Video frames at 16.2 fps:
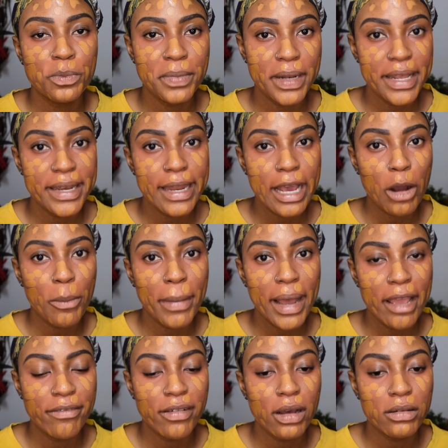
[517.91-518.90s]
blend out
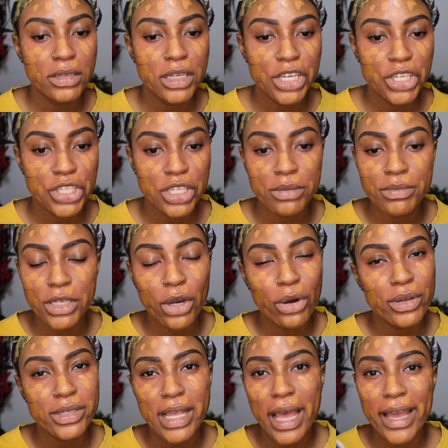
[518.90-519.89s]
my foundation
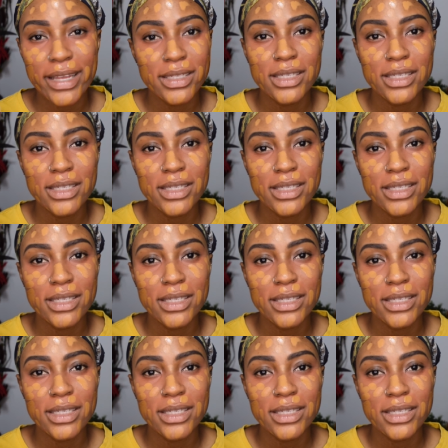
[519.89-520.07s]
because I